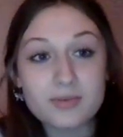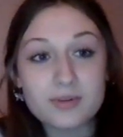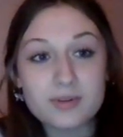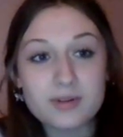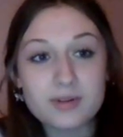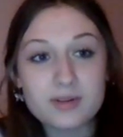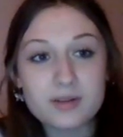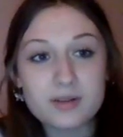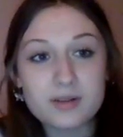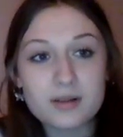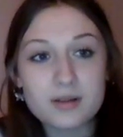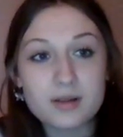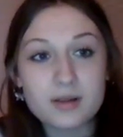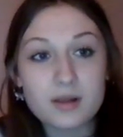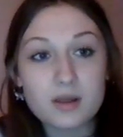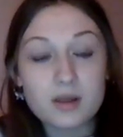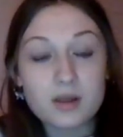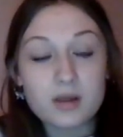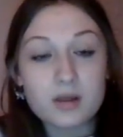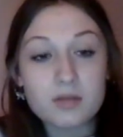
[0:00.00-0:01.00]

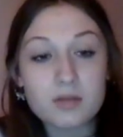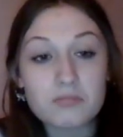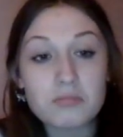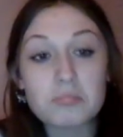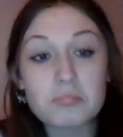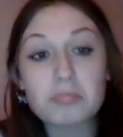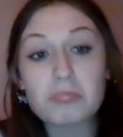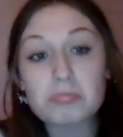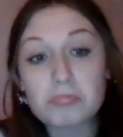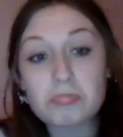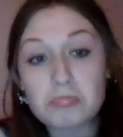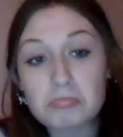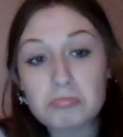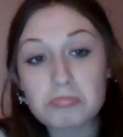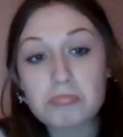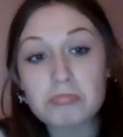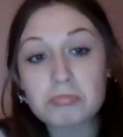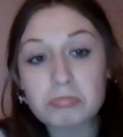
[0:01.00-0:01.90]
[no speech]